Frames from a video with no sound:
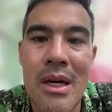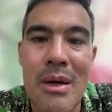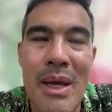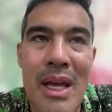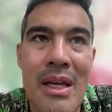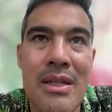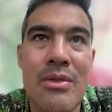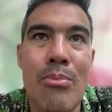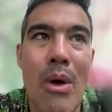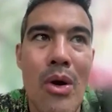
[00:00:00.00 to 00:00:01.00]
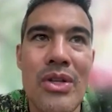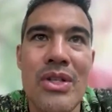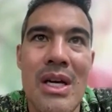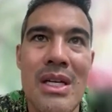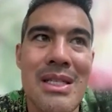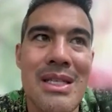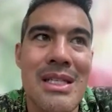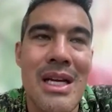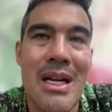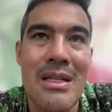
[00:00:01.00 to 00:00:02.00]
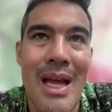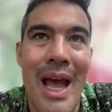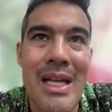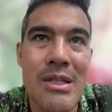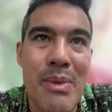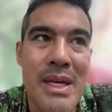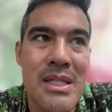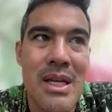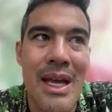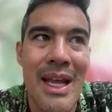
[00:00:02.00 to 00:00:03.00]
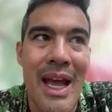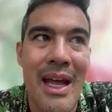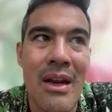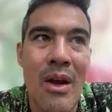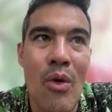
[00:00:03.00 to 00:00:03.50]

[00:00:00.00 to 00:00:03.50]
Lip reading: I'm here to monetize these channels as best I can,